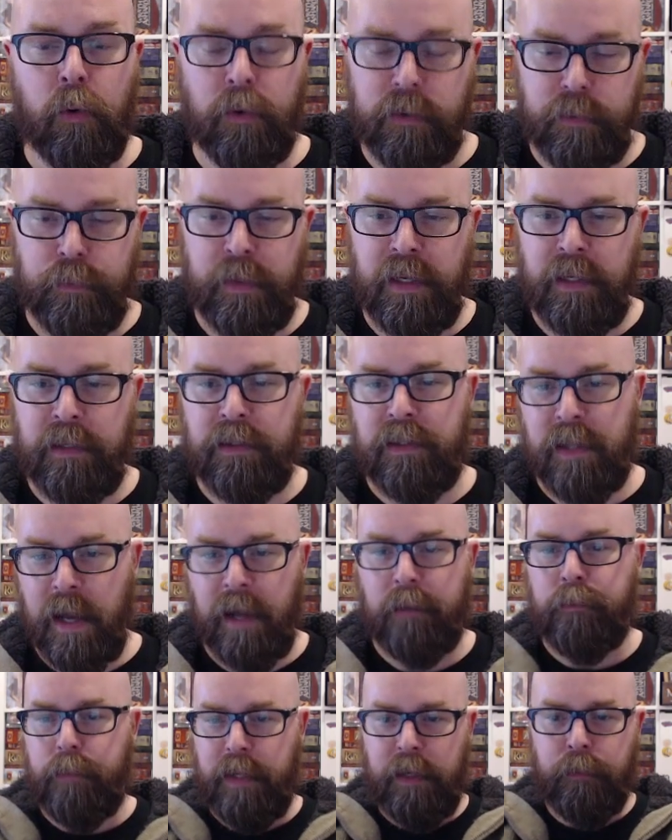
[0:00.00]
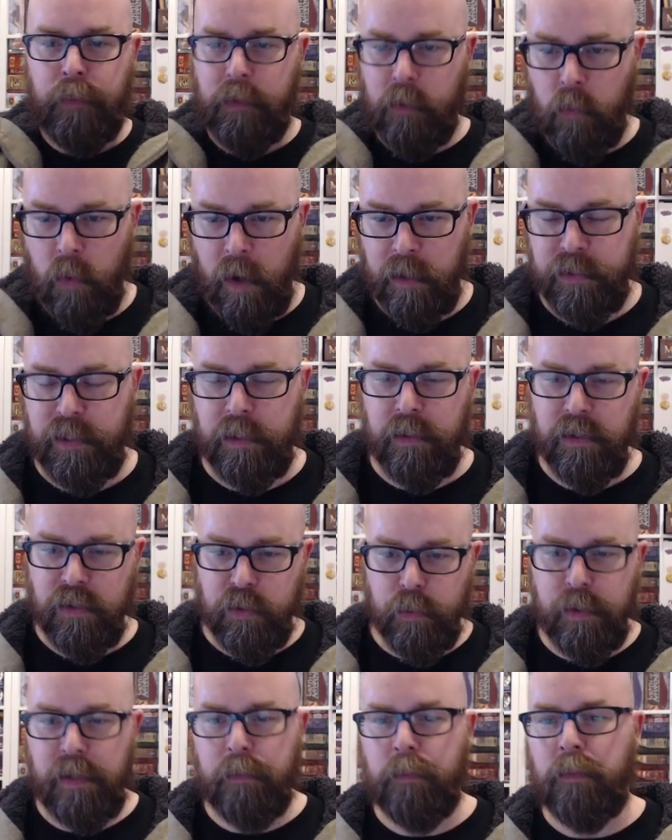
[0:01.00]
means that people watching the
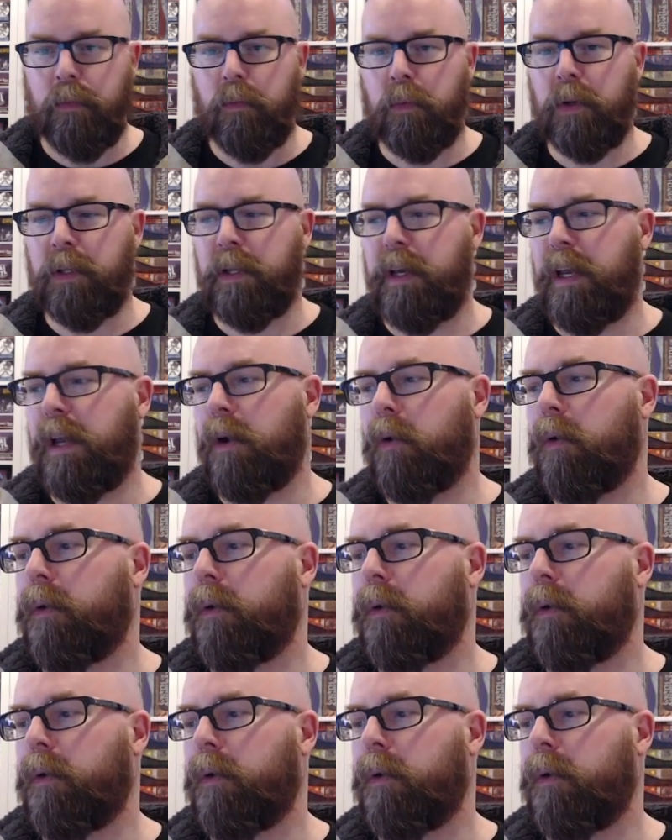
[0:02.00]
stream will hear.